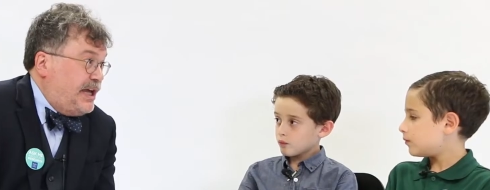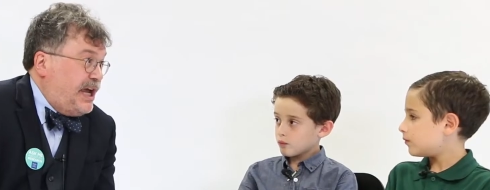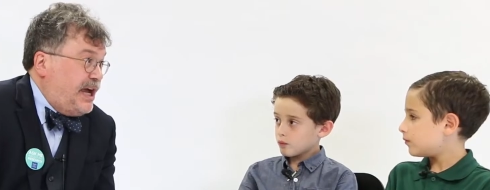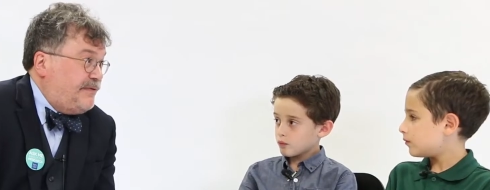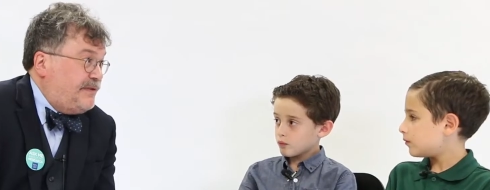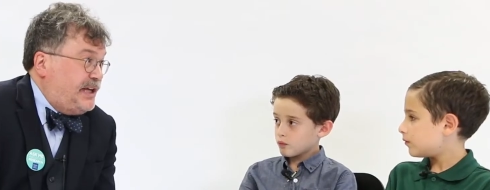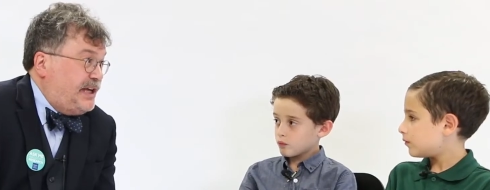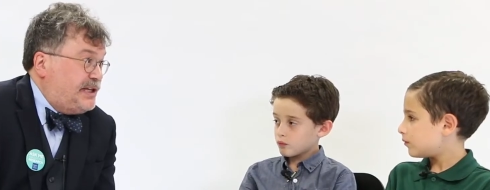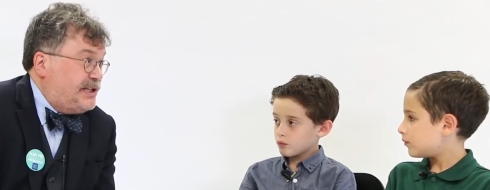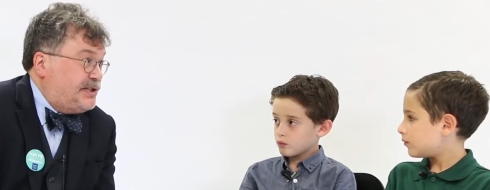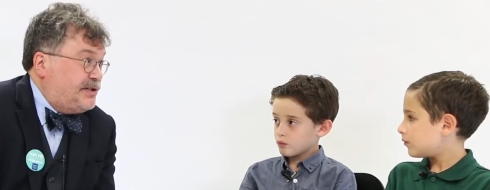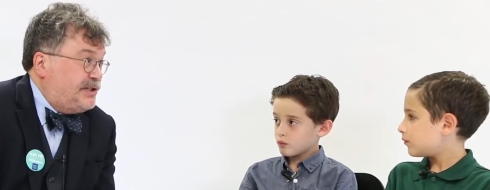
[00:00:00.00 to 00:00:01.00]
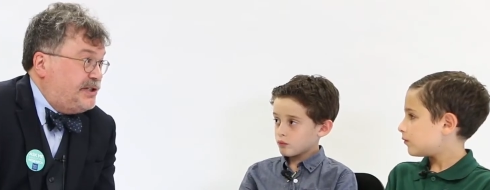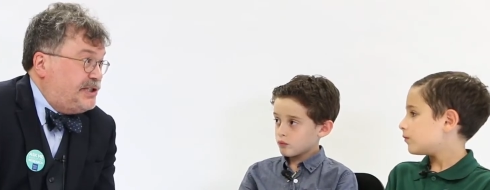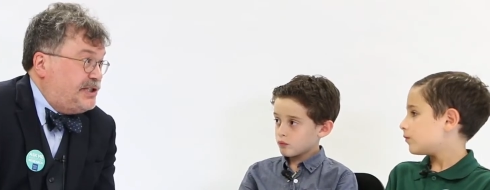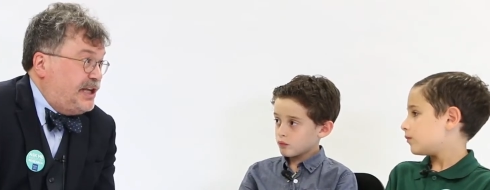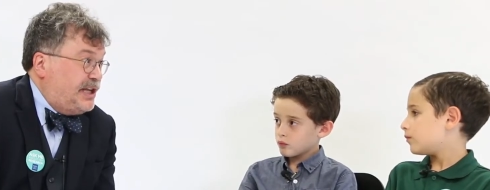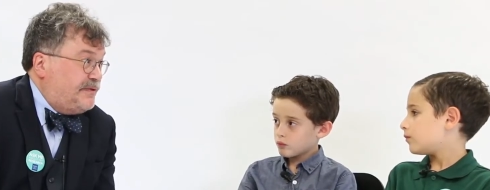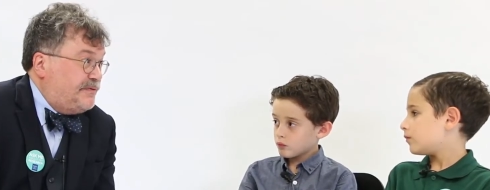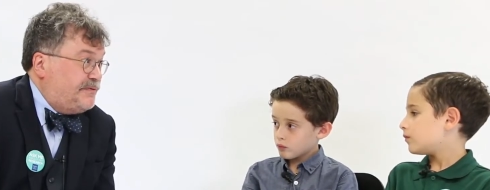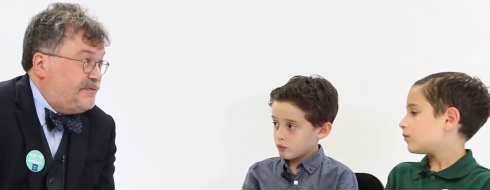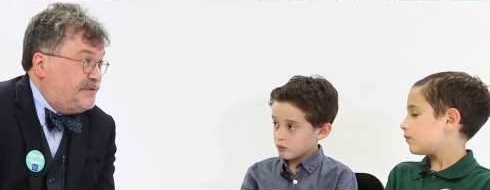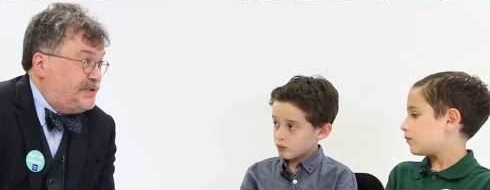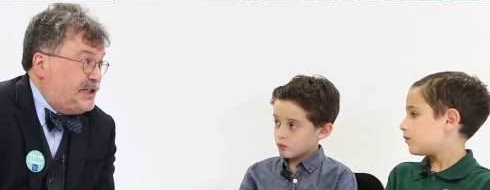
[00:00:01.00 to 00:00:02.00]
Speaker 1: have to get a certain set
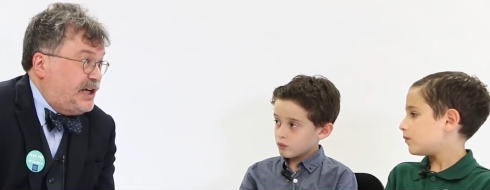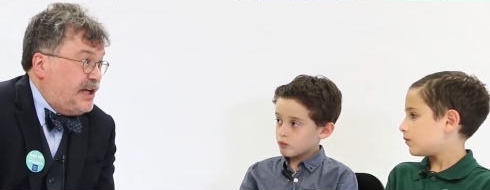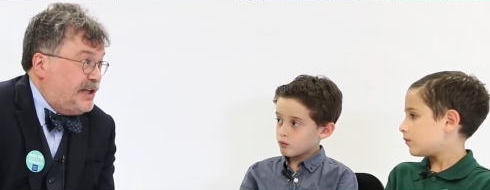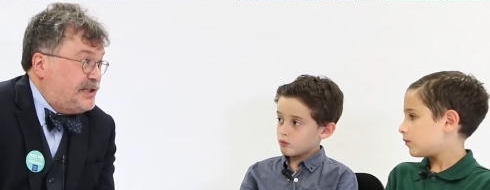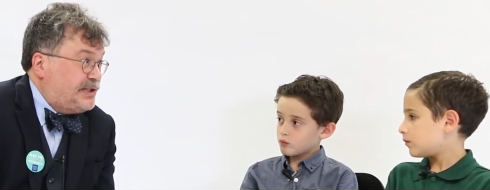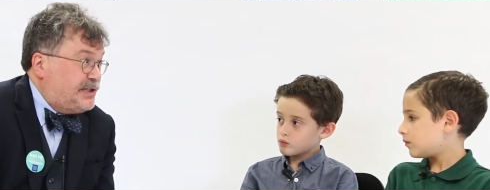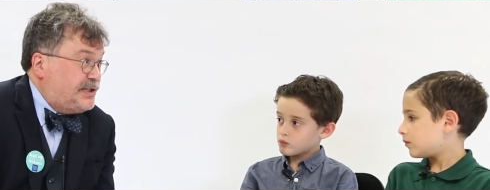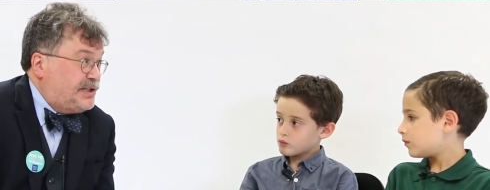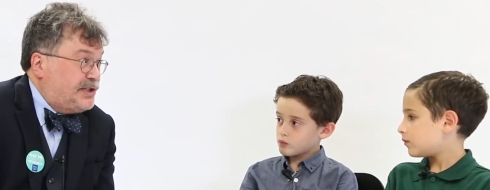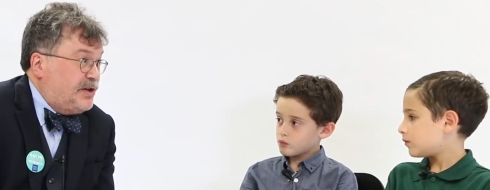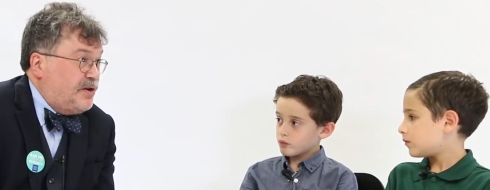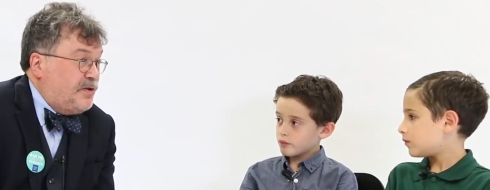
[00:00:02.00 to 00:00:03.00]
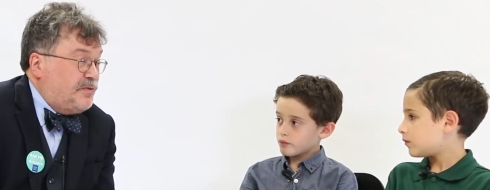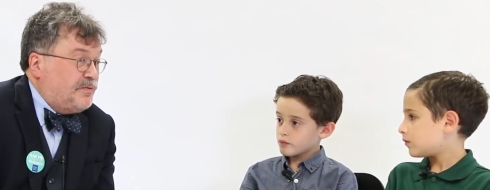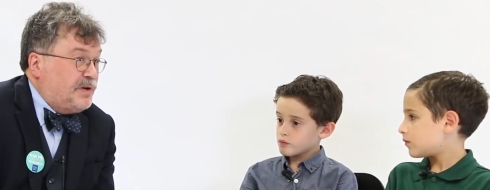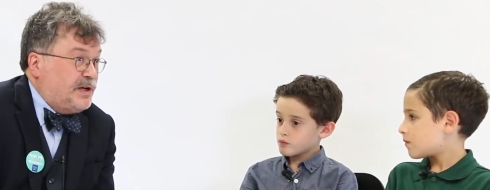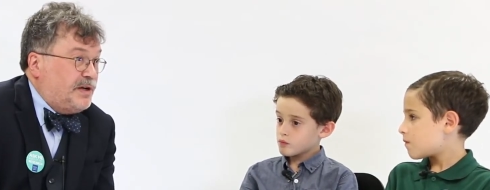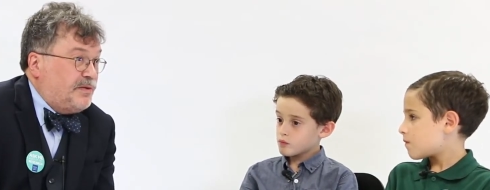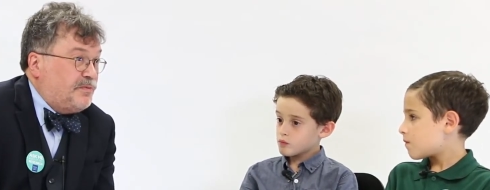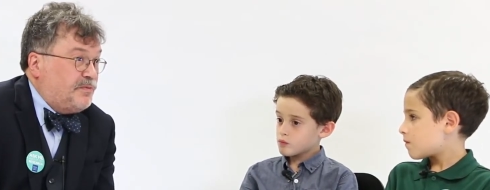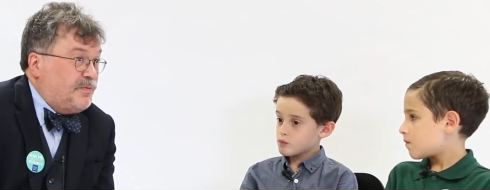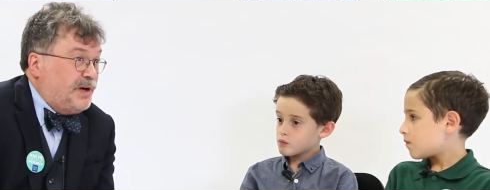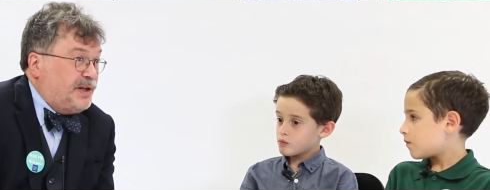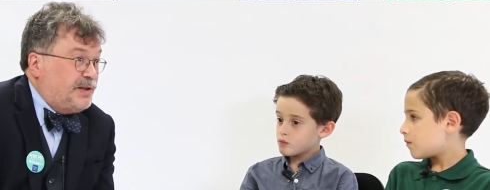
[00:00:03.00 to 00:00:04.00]
of shots. So uh,
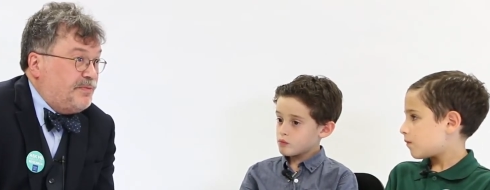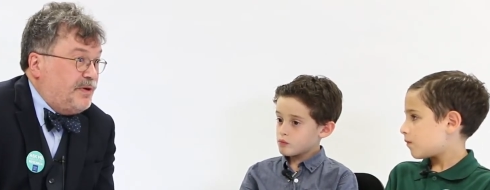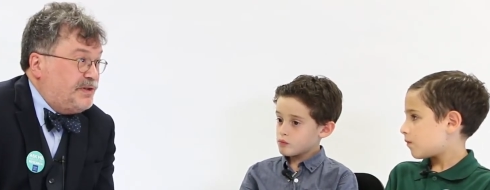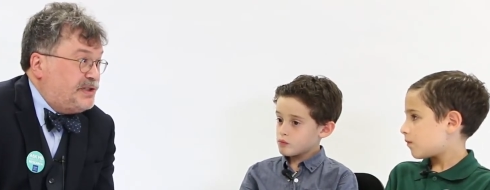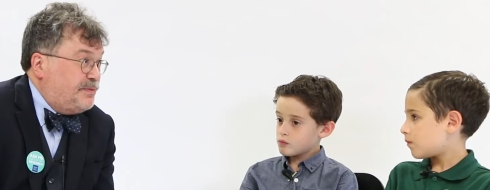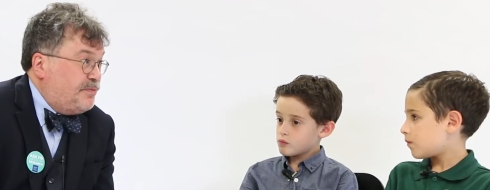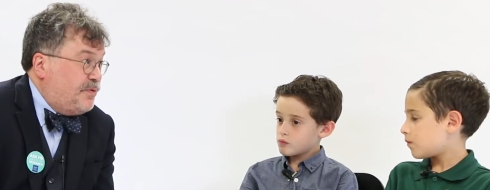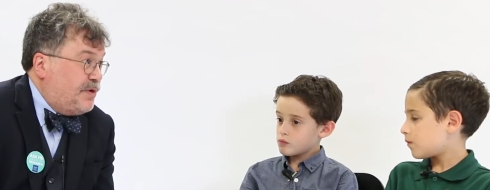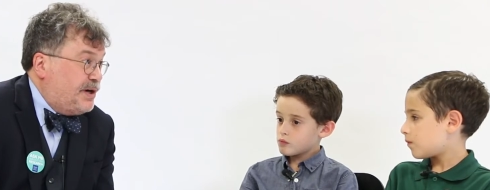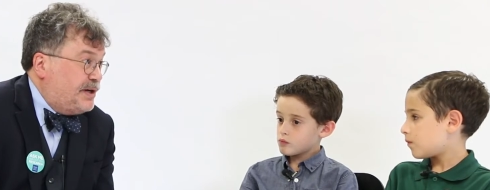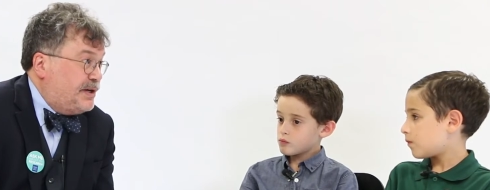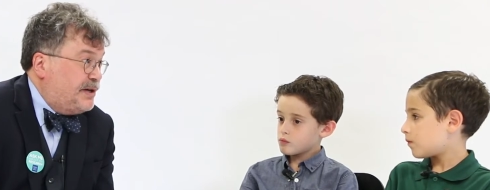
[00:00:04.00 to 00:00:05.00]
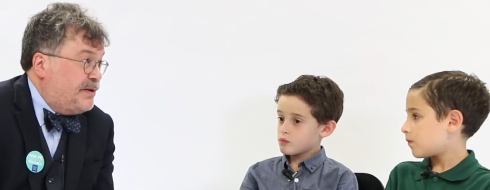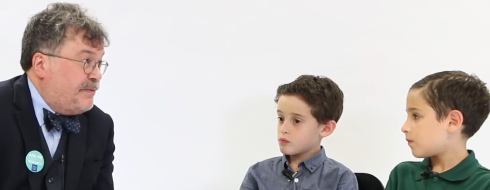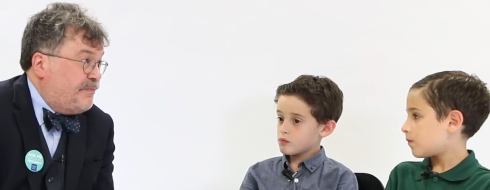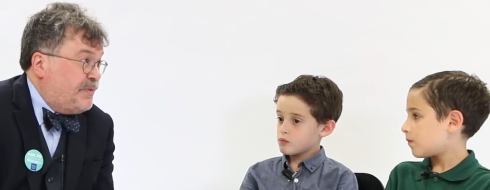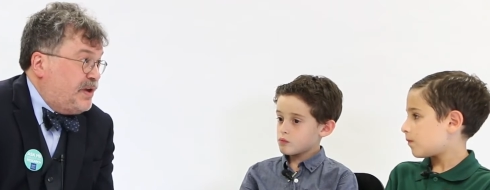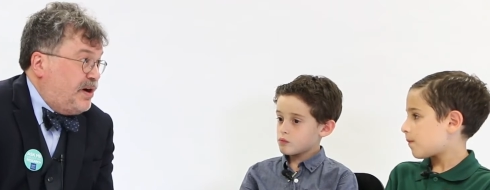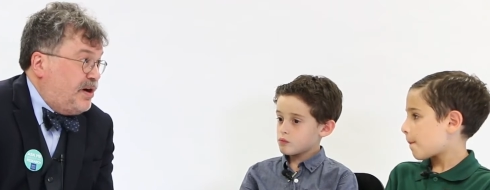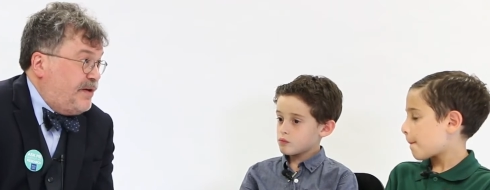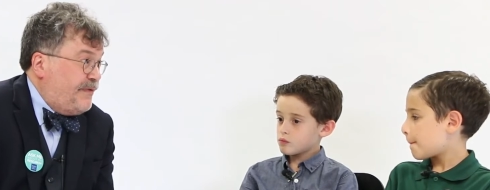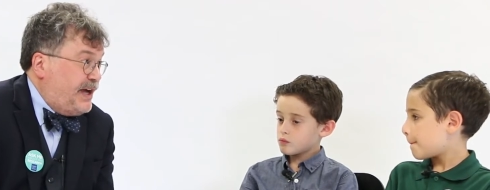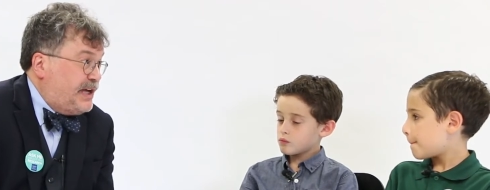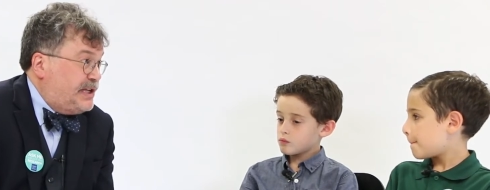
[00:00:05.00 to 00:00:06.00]
one of the most important
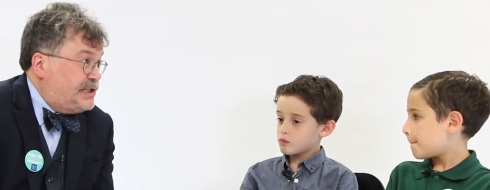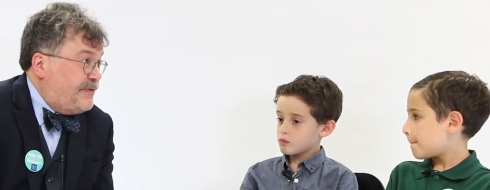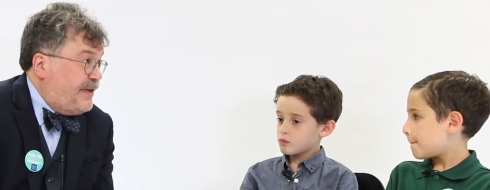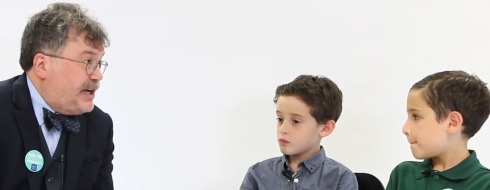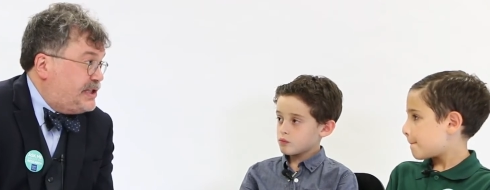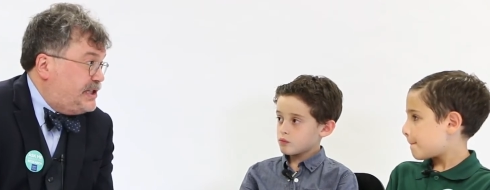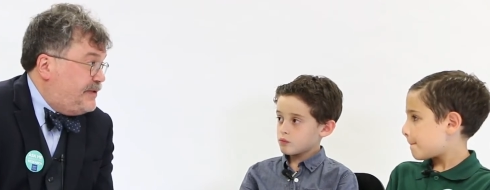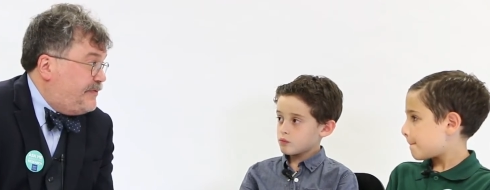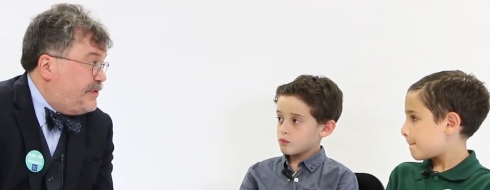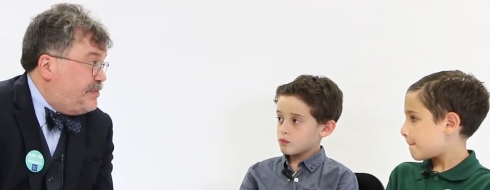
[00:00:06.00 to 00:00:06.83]
is a vaccine for